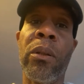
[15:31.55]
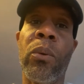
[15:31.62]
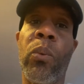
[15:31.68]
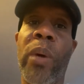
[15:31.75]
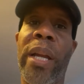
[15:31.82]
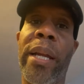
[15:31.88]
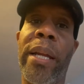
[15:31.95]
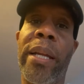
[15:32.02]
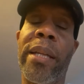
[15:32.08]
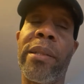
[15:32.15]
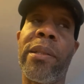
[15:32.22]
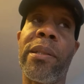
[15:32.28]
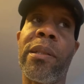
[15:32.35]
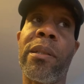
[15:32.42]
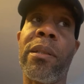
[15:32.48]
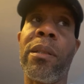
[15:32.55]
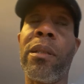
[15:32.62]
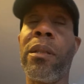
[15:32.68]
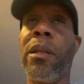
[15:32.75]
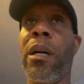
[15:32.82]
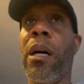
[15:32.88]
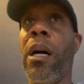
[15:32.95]
where it's
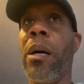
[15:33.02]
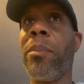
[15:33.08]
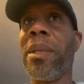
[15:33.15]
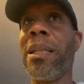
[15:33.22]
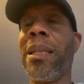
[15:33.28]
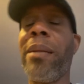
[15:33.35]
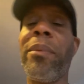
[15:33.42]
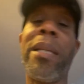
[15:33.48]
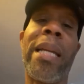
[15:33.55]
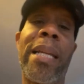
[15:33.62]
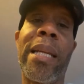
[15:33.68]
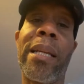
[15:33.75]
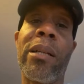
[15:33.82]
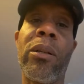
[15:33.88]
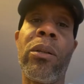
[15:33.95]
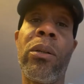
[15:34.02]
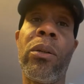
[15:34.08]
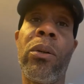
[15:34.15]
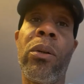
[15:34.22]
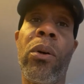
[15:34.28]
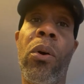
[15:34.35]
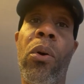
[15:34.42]
eliminating
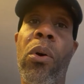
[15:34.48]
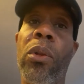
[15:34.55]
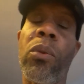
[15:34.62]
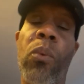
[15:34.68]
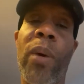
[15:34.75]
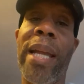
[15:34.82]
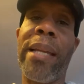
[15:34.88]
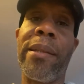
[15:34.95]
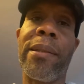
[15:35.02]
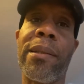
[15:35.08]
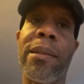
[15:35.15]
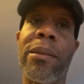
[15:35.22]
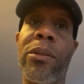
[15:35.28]
all the waste.